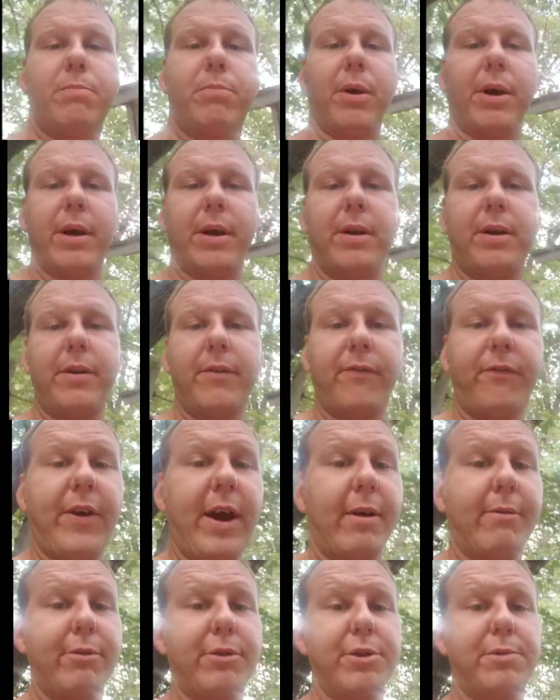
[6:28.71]
but
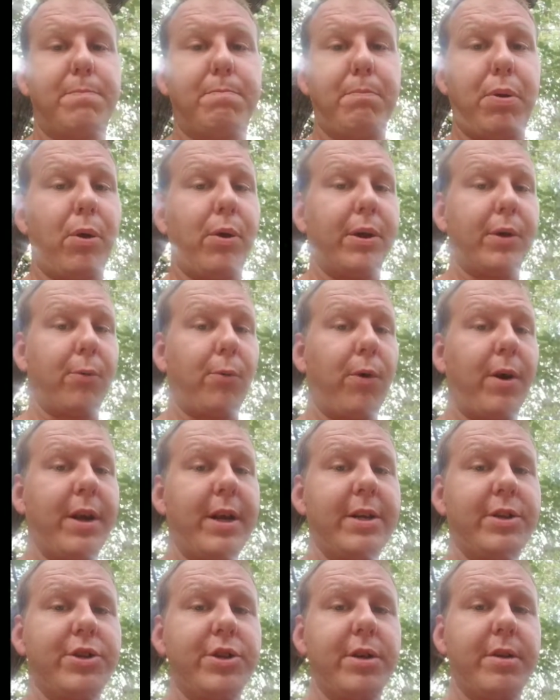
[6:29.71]
that was pulling one
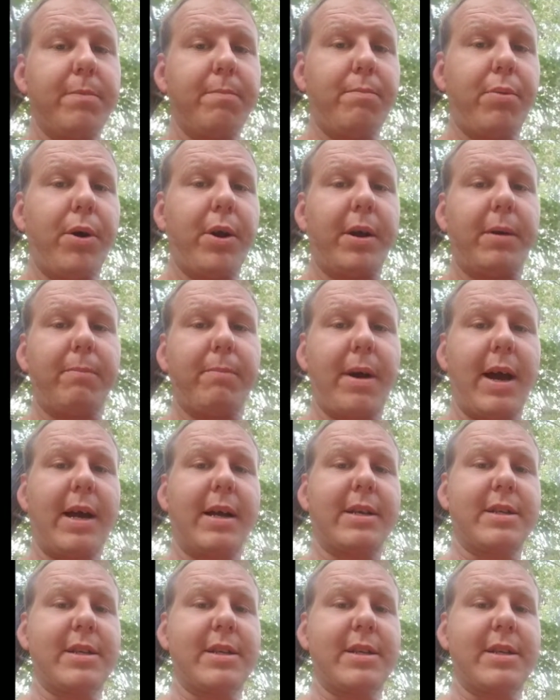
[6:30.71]
engine, putting back